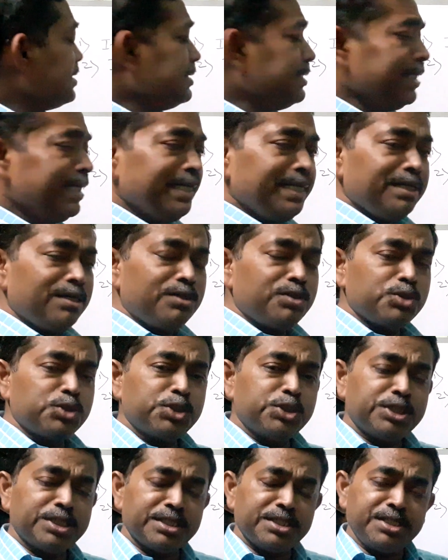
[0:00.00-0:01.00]

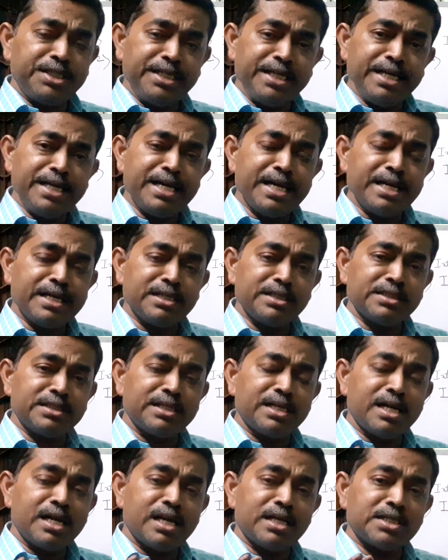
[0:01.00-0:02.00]
he
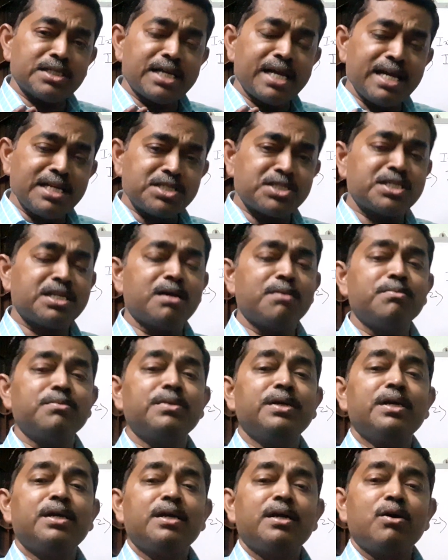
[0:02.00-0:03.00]
has some
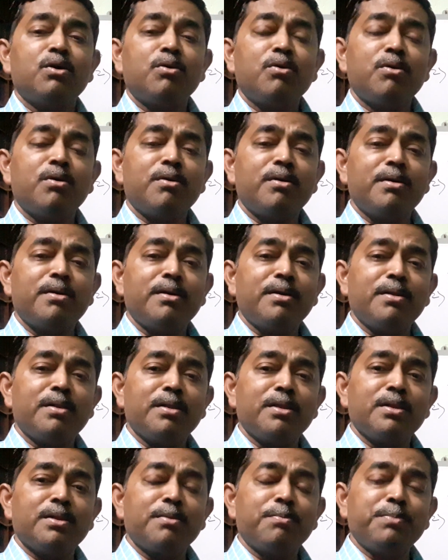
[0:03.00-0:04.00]

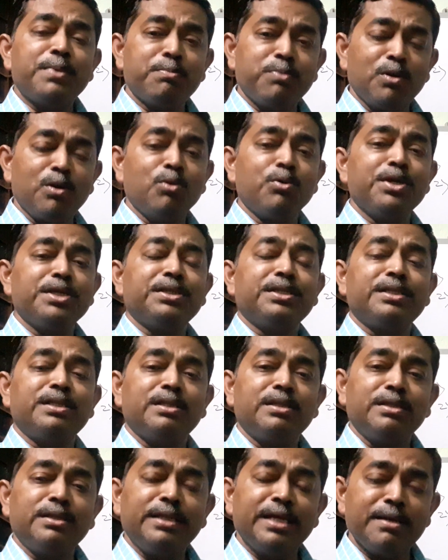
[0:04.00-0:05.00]
people with
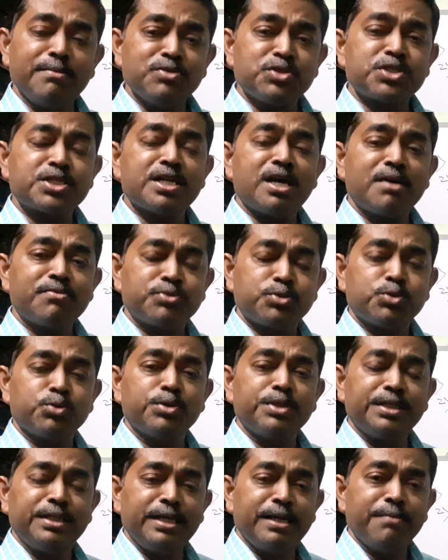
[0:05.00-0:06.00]
them, staffs
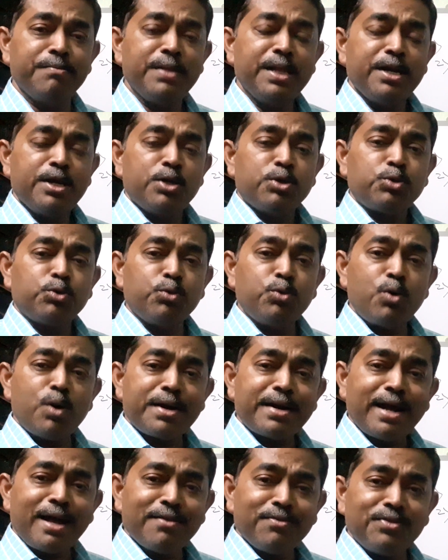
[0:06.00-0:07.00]
with them to
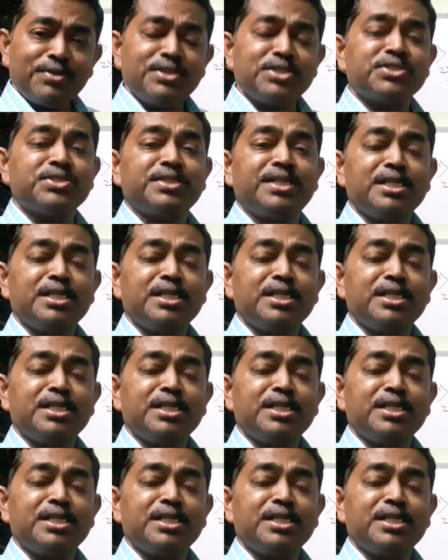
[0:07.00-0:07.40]
run these